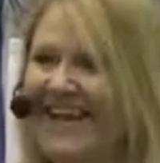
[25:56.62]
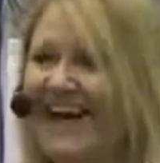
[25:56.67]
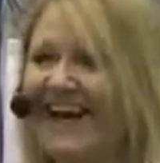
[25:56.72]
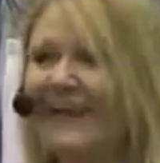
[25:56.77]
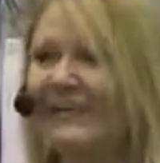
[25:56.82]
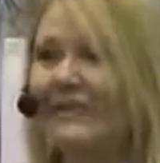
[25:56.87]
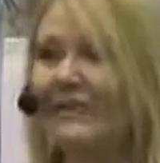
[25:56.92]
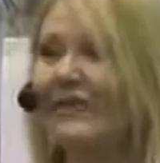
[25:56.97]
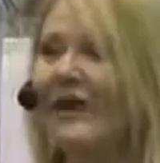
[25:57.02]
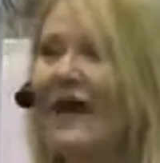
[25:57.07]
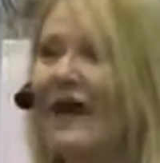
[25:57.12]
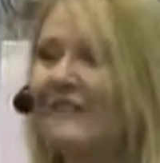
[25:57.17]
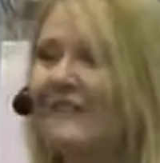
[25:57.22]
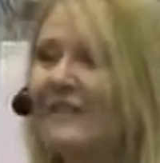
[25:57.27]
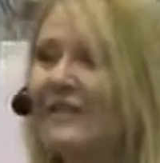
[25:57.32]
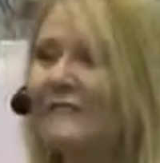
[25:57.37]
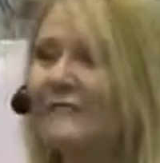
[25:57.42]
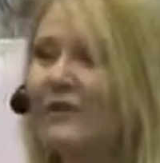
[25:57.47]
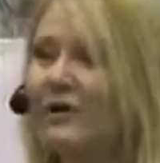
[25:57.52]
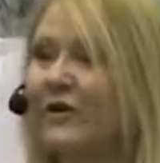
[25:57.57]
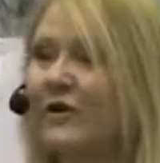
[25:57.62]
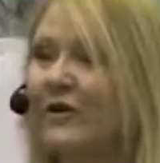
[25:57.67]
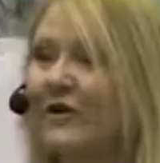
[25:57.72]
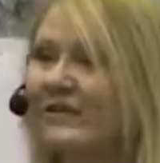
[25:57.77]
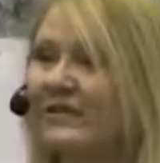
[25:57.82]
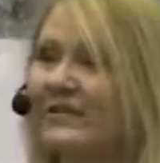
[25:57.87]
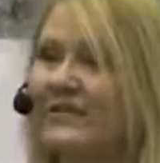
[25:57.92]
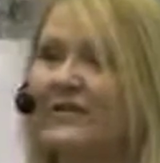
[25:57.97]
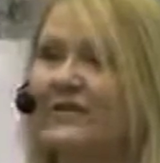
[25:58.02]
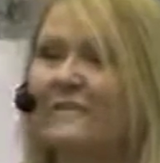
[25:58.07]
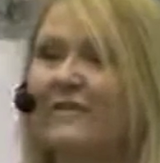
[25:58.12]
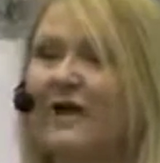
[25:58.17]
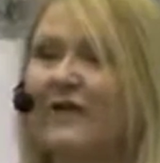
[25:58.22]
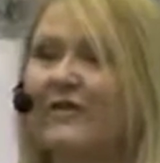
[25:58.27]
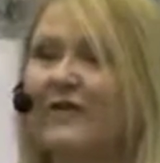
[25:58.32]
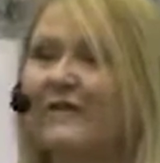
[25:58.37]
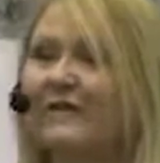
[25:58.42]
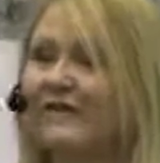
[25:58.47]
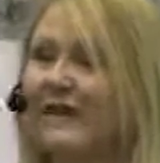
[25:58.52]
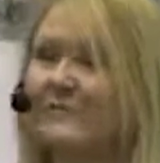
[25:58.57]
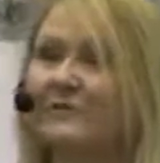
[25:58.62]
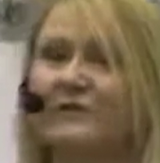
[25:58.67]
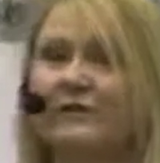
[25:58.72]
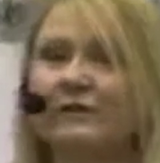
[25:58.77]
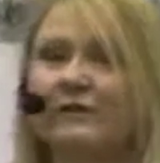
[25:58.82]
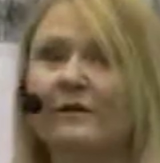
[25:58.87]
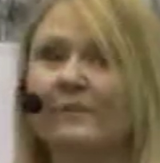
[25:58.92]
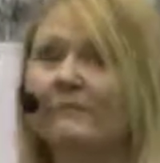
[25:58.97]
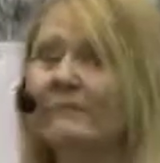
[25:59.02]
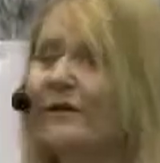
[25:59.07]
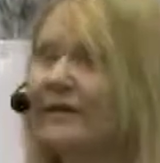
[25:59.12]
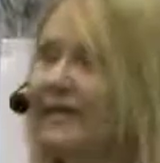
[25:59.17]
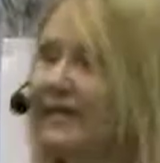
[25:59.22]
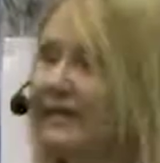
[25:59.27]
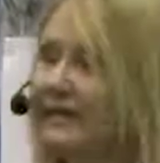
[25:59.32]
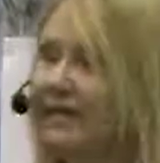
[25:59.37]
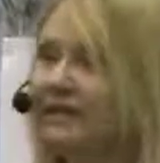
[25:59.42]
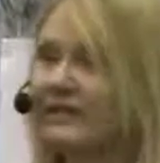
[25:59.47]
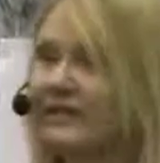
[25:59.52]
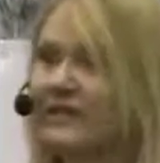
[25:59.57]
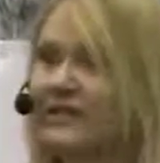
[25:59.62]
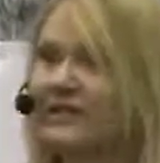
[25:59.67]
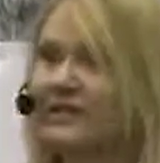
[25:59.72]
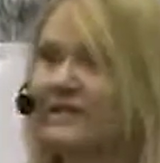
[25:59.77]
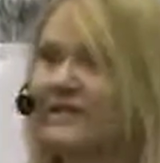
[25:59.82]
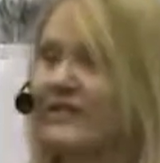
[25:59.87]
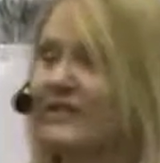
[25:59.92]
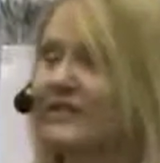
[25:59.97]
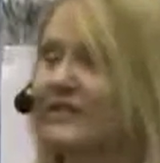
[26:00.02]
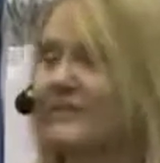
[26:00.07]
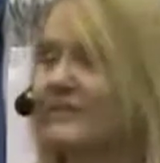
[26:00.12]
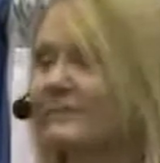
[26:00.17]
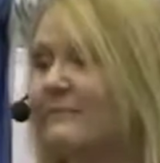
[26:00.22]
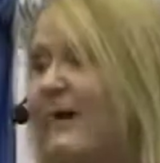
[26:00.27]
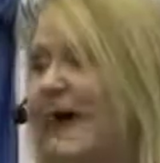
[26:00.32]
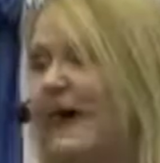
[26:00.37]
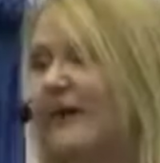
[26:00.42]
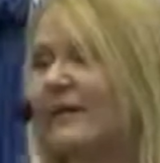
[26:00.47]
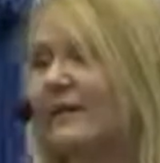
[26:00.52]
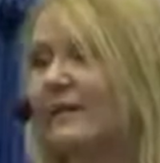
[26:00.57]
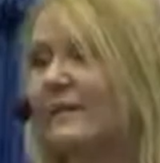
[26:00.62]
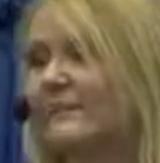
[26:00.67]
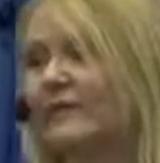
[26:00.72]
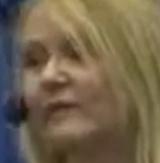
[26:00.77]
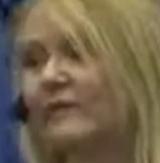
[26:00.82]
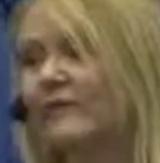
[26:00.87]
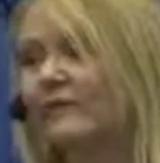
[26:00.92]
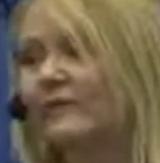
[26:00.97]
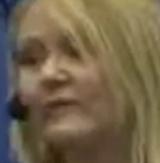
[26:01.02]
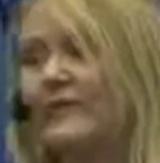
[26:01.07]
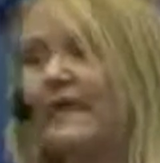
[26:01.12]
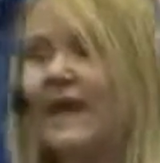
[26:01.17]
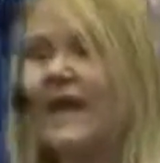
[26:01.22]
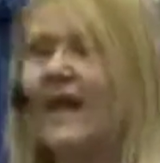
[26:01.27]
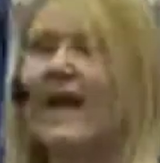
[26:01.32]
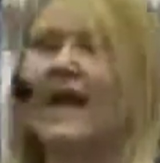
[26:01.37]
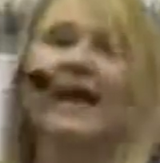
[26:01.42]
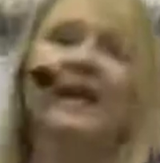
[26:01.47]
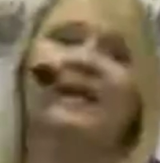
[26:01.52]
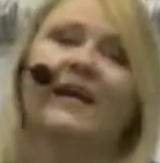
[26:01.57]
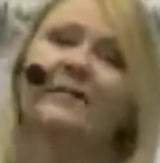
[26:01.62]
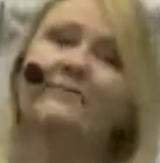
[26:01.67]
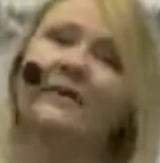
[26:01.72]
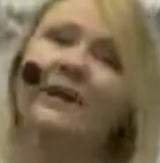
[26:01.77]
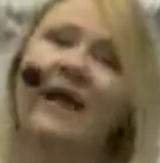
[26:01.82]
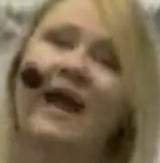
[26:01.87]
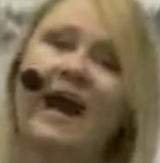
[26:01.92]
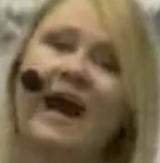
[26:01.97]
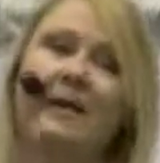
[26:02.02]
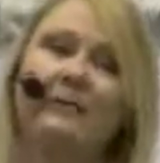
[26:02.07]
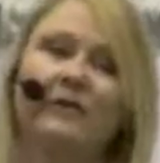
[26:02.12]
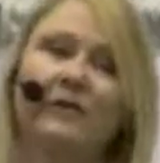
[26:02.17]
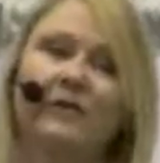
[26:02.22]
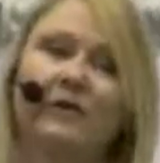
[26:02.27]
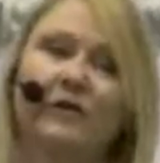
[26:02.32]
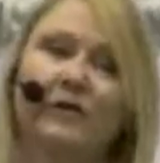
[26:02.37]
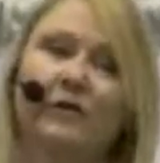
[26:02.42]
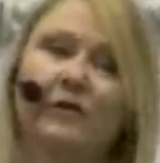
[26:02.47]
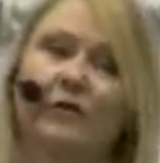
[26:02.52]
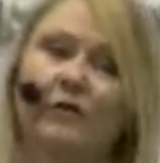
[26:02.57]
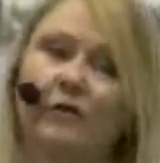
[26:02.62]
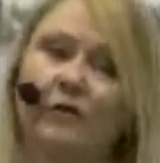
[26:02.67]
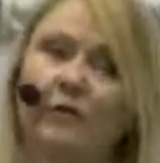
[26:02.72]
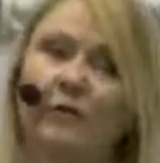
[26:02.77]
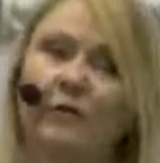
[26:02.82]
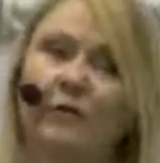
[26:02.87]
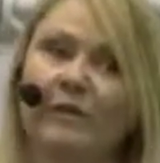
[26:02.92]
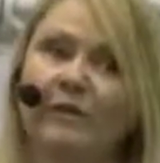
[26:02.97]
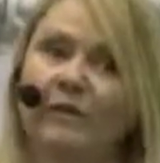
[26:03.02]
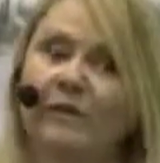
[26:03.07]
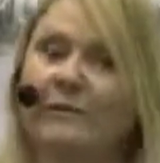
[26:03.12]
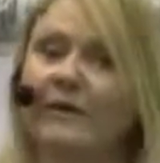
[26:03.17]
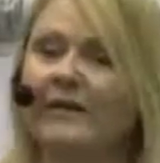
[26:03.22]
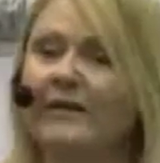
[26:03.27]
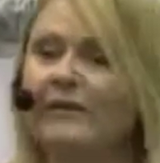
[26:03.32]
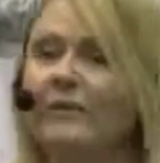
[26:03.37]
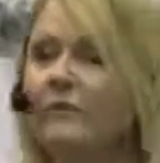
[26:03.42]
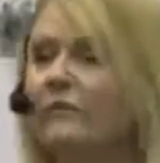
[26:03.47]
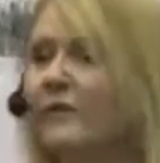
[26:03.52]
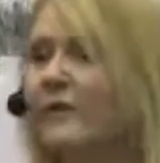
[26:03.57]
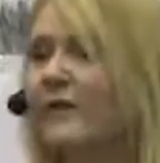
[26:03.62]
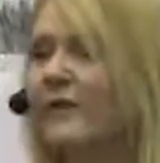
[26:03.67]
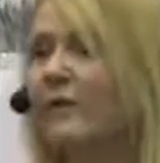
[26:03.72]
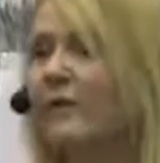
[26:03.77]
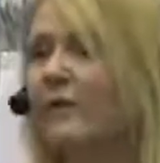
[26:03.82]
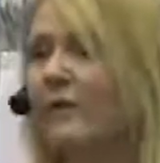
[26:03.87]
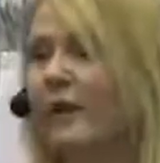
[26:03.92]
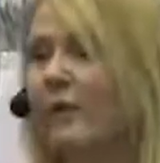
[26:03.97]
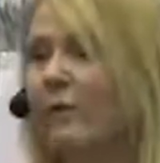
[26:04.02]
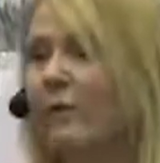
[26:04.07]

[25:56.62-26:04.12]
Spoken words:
And if you have any more questions about this, I'm doing mini coaching sessions back in the booth, and I'd be happy to go through it with you, because really what I